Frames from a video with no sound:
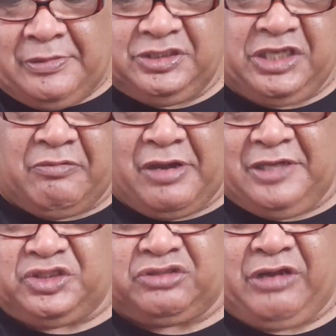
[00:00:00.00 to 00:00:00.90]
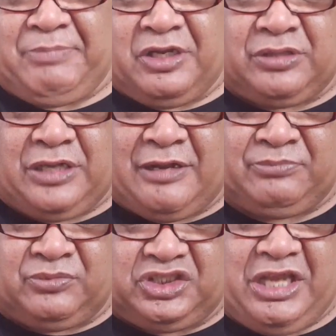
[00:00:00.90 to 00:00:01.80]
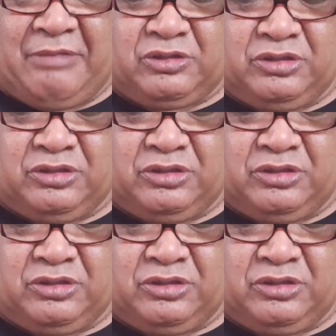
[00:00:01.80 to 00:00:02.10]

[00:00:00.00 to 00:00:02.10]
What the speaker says: Is that why Scrappy Sam